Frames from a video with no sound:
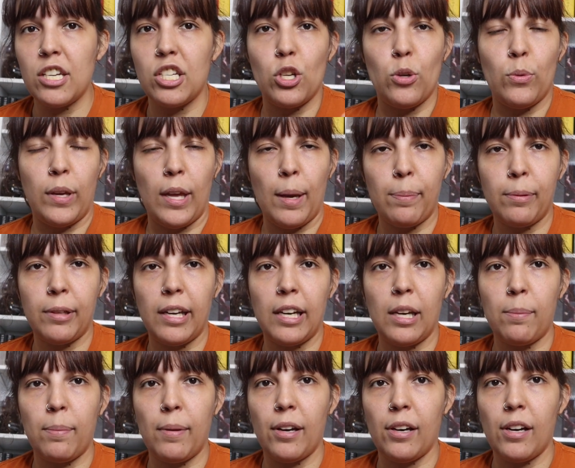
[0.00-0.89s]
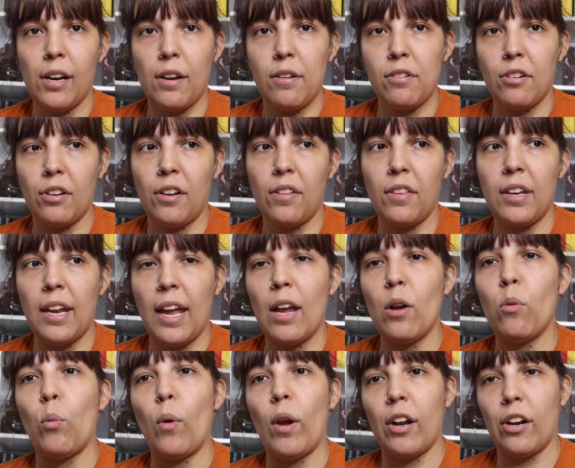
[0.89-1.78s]
Do you get planning periods during the
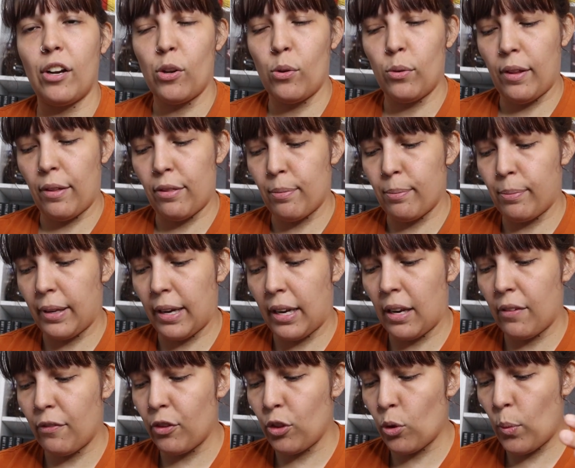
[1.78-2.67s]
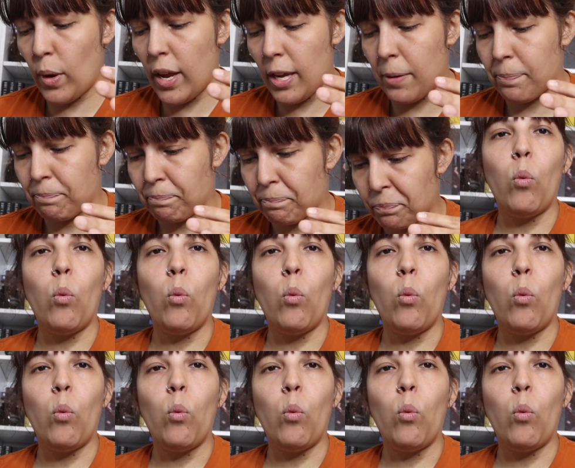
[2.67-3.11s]
day? When are you lesson planning for the week?